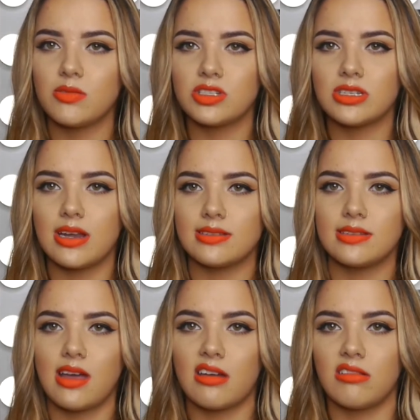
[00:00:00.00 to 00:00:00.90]
Which side is
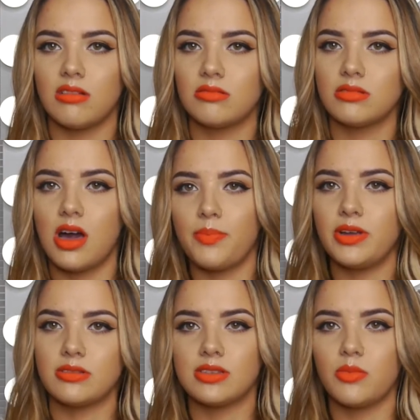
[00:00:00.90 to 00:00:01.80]
it? I don't know. Up
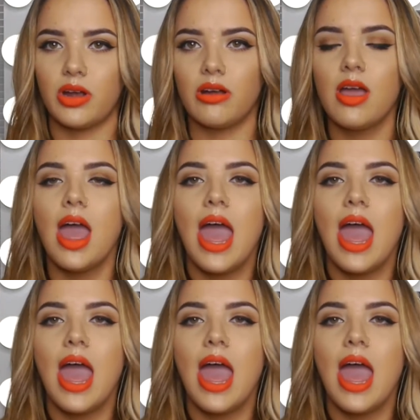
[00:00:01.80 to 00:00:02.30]
here somewhere.